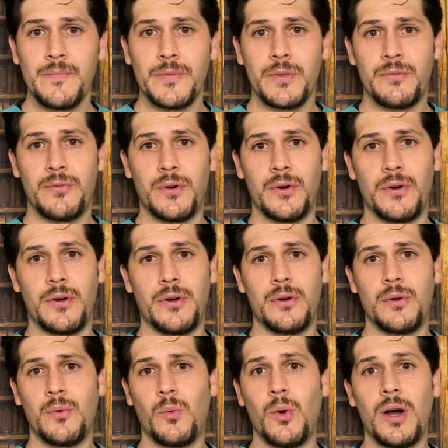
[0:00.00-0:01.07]
for
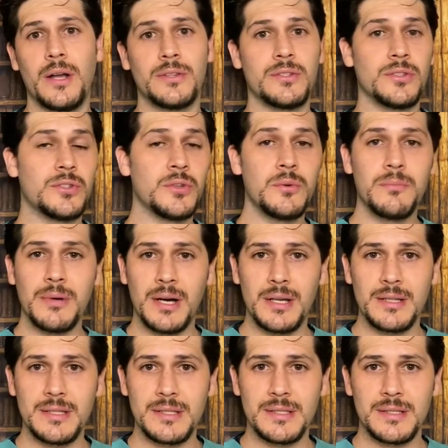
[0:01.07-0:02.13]
one to two
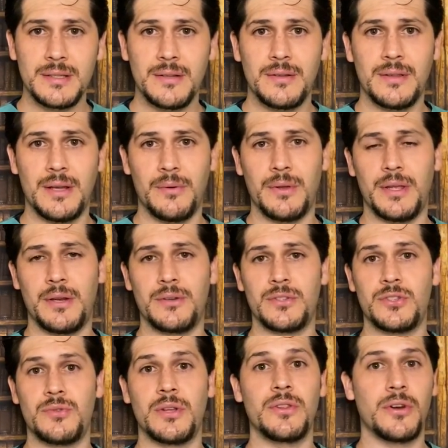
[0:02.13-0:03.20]
months. That way, they don't
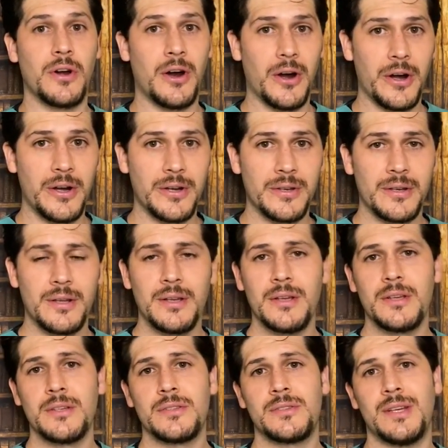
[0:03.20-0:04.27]
strain their heart.
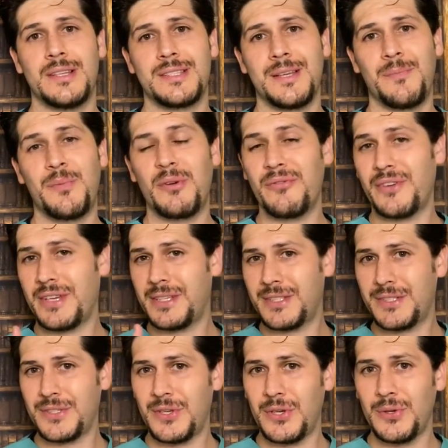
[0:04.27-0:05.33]
So that's a perfect
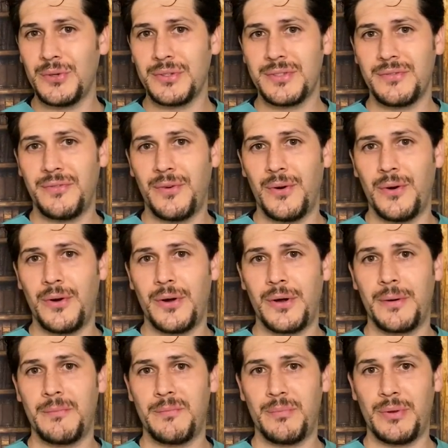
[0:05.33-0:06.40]
excuse
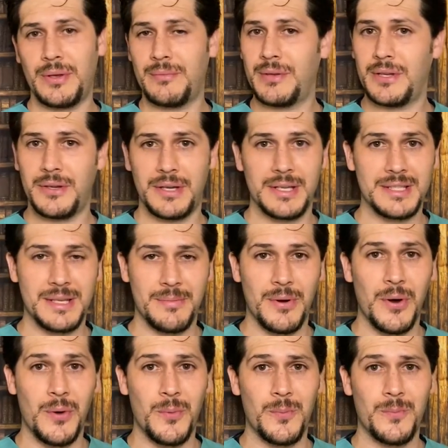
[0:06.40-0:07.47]
for playing video games at
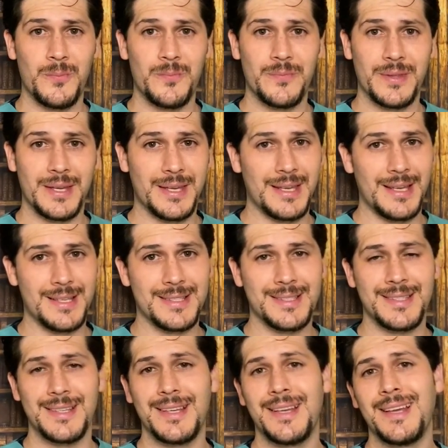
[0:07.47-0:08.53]
home, I
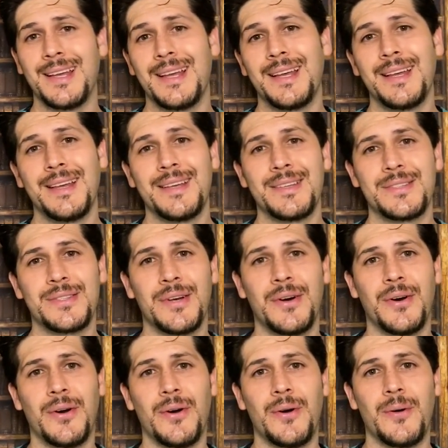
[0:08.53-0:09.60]
guess.
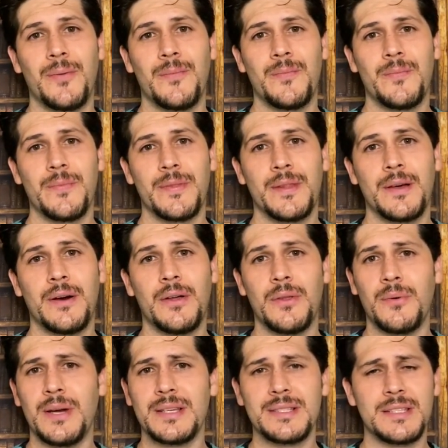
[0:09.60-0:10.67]
So
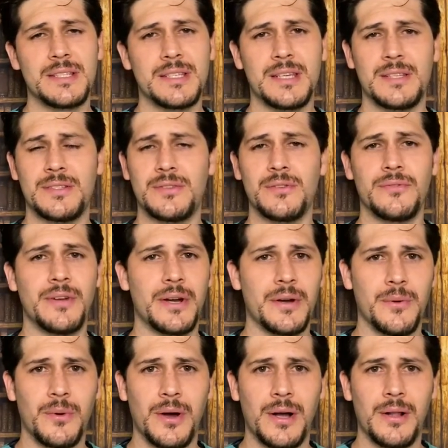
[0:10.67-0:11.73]
otherwise, these kids do
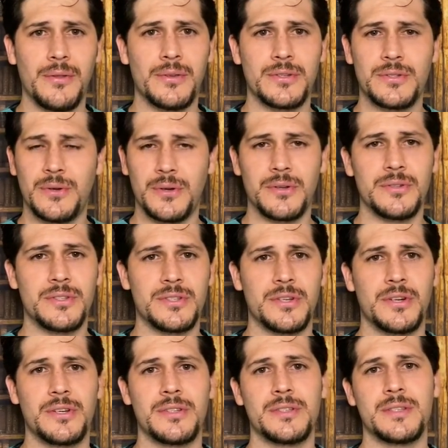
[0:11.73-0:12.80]
very well. There's no
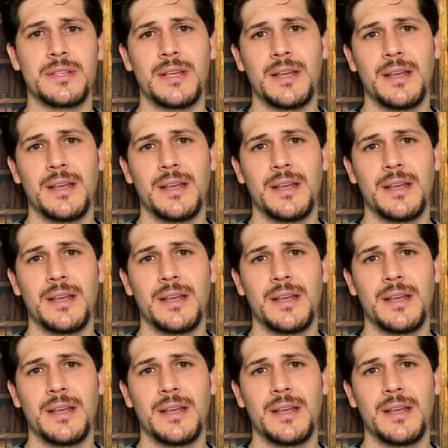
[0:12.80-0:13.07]
concerns,